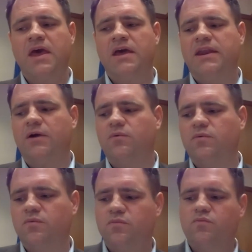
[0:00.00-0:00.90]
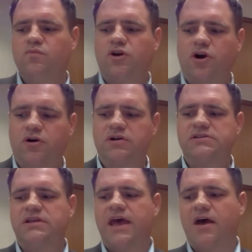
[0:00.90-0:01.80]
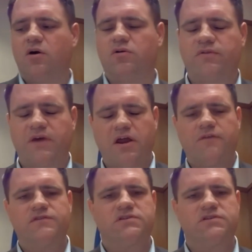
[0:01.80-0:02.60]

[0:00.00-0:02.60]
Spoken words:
Now, the current holder of that office,